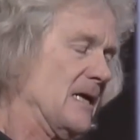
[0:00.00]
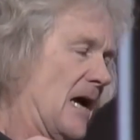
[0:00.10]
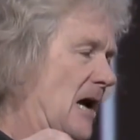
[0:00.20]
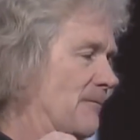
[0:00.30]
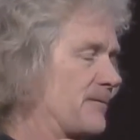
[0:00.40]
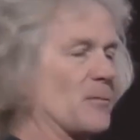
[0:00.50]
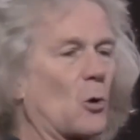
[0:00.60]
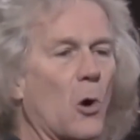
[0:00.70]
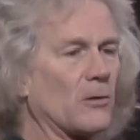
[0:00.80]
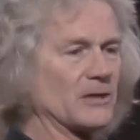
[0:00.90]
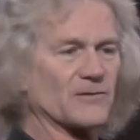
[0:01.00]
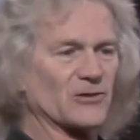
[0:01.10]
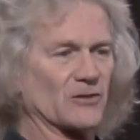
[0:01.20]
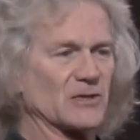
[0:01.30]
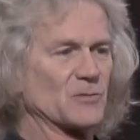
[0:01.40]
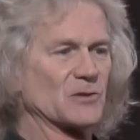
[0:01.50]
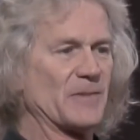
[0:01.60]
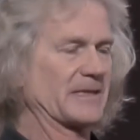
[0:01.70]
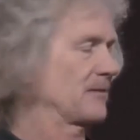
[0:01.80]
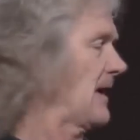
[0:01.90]
Um, from a quality of service
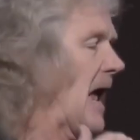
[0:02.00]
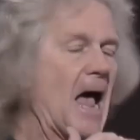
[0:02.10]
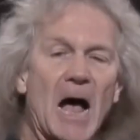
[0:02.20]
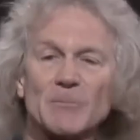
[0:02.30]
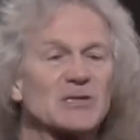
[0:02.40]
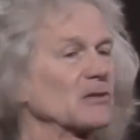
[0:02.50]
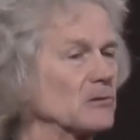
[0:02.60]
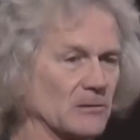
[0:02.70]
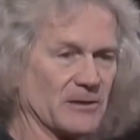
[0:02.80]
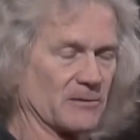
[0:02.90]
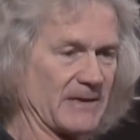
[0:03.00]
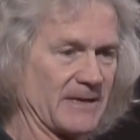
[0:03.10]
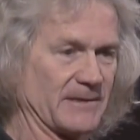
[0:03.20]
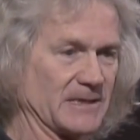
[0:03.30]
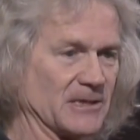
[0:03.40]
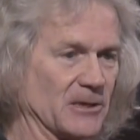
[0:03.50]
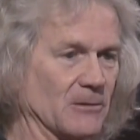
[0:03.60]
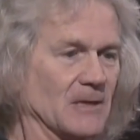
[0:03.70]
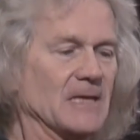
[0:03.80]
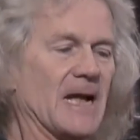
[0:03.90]
perspective, absolutely the right thing to
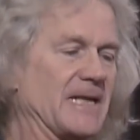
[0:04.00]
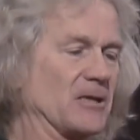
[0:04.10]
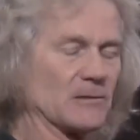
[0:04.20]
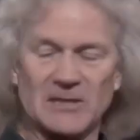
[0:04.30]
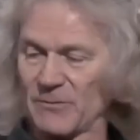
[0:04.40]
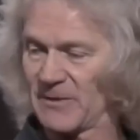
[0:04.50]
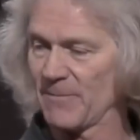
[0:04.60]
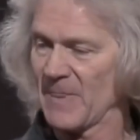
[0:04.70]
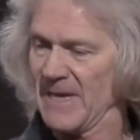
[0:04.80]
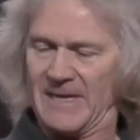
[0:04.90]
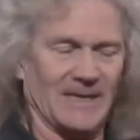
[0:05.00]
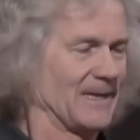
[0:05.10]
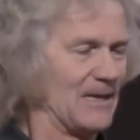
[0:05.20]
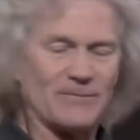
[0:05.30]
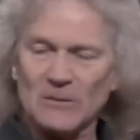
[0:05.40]
do. And you know something? If